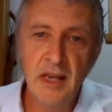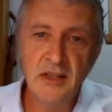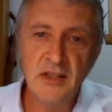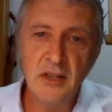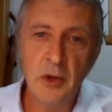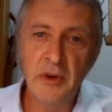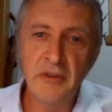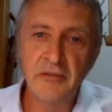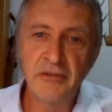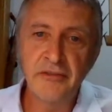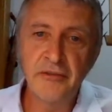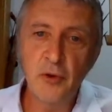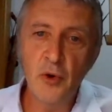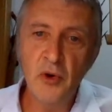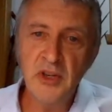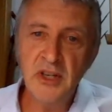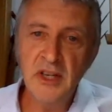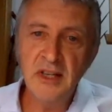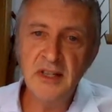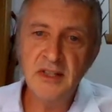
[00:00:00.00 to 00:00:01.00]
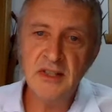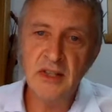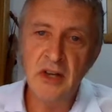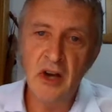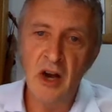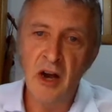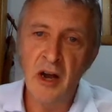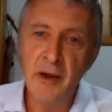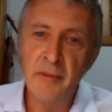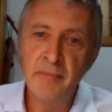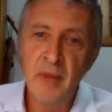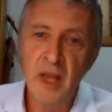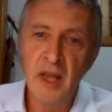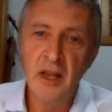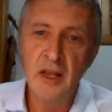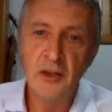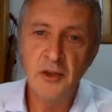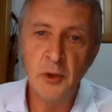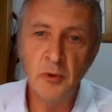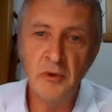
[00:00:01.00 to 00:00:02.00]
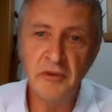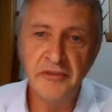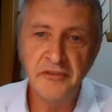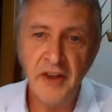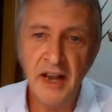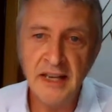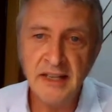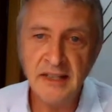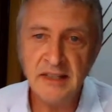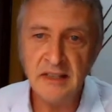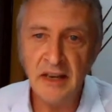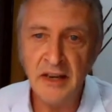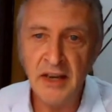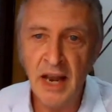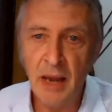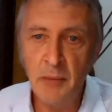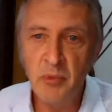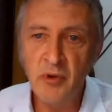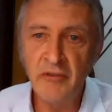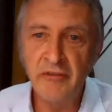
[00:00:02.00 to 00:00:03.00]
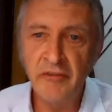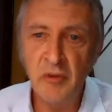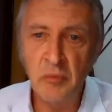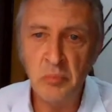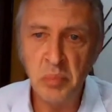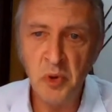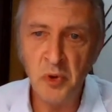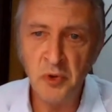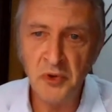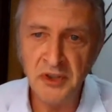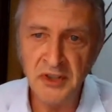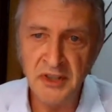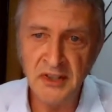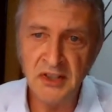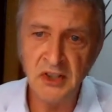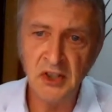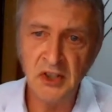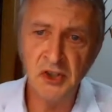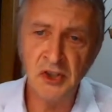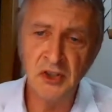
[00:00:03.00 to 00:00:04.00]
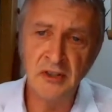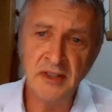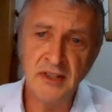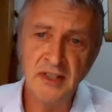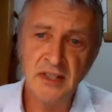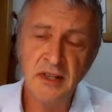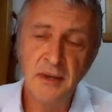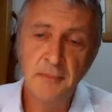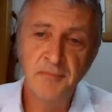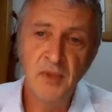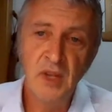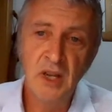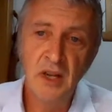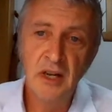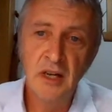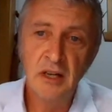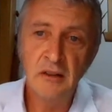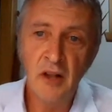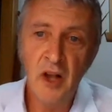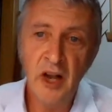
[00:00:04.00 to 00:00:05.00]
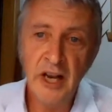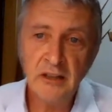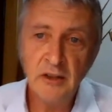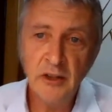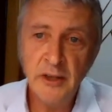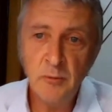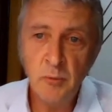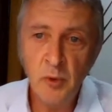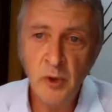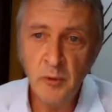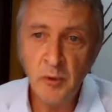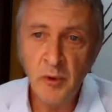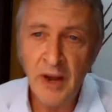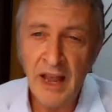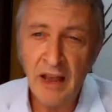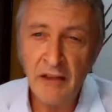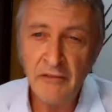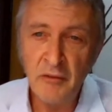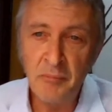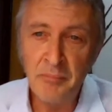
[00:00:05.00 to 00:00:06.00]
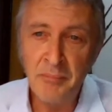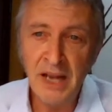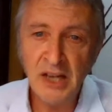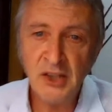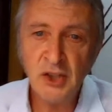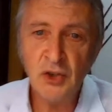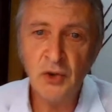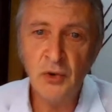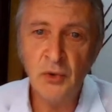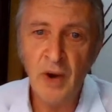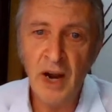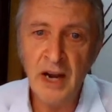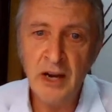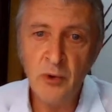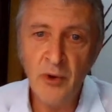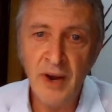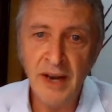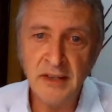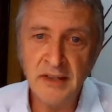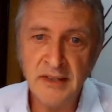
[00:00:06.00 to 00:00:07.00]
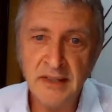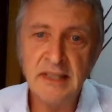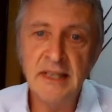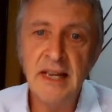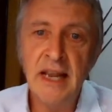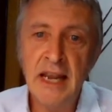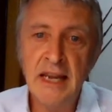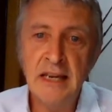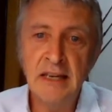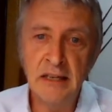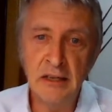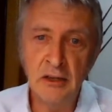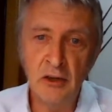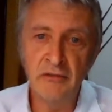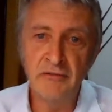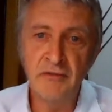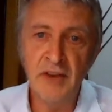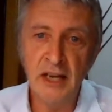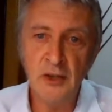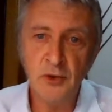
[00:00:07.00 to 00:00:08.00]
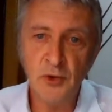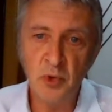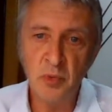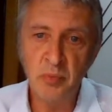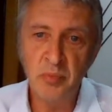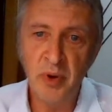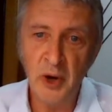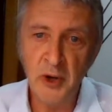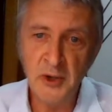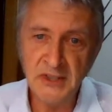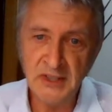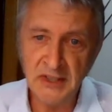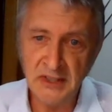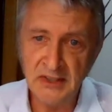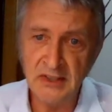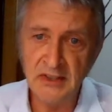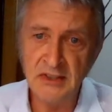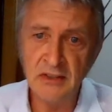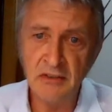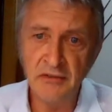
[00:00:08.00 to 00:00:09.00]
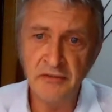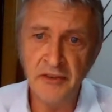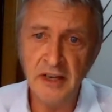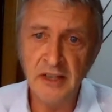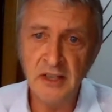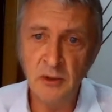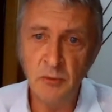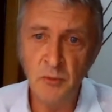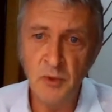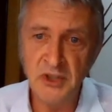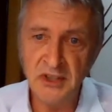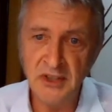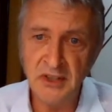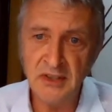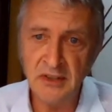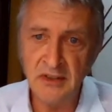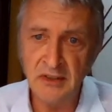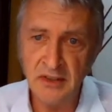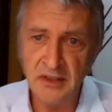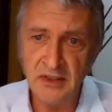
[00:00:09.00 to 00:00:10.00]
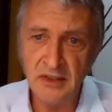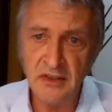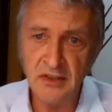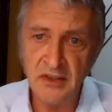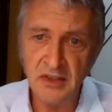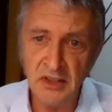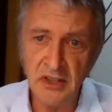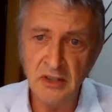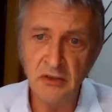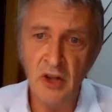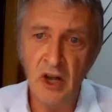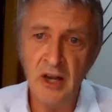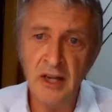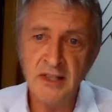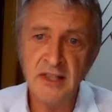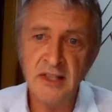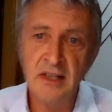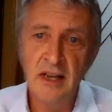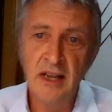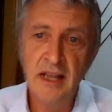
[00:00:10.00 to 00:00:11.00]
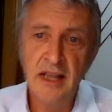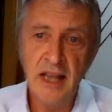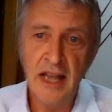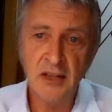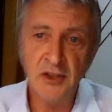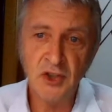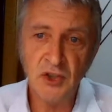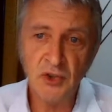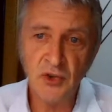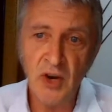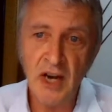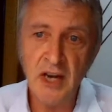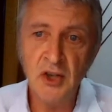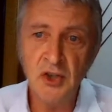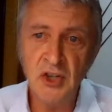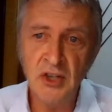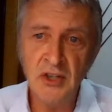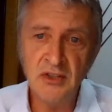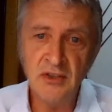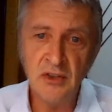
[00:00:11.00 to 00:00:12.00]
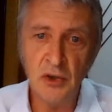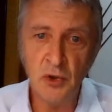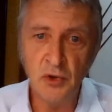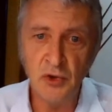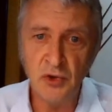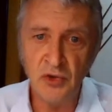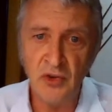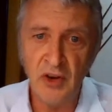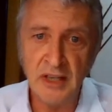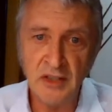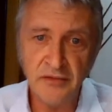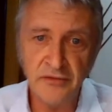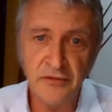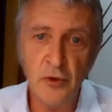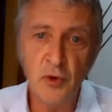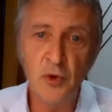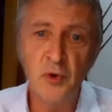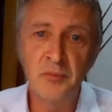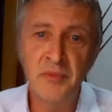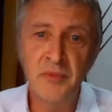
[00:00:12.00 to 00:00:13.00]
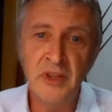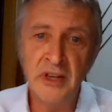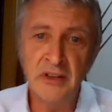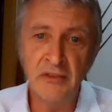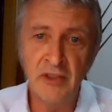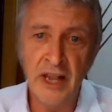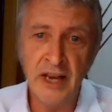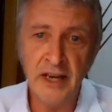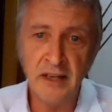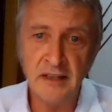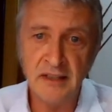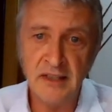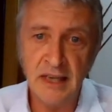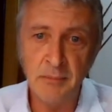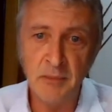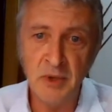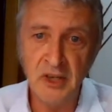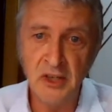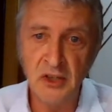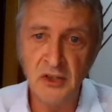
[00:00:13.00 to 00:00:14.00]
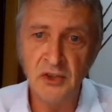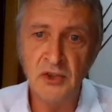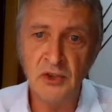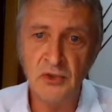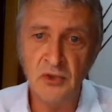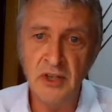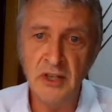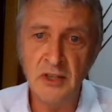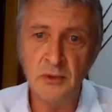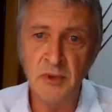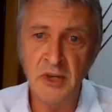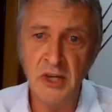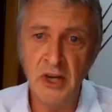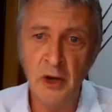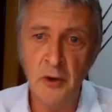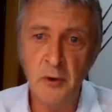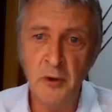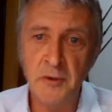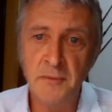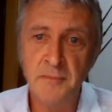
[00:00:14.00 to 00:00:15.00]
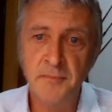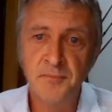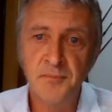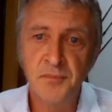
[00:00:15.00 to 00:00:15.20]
So in 4 years' time, you will face a number of important decisions. Likely, we will have a much greater understanding of natural processes affecting resistance to sea lice and strategies that could transform the Atlantic salmon industry as we know it.